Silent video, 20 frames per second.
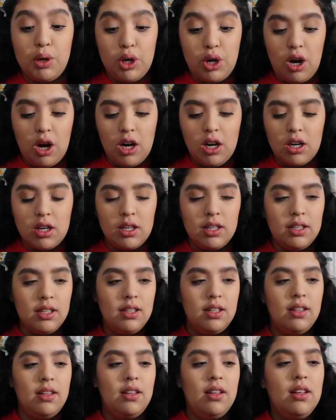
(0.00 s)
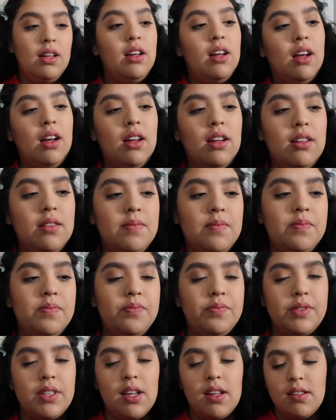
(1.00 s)
dark.
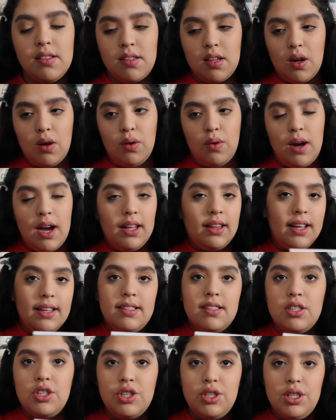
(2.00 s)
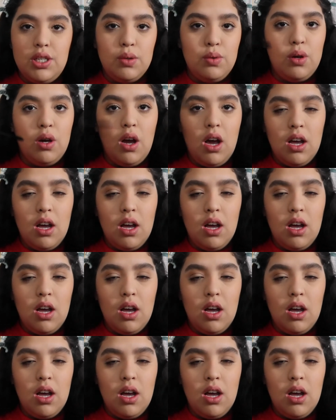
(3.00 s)
So I like to just do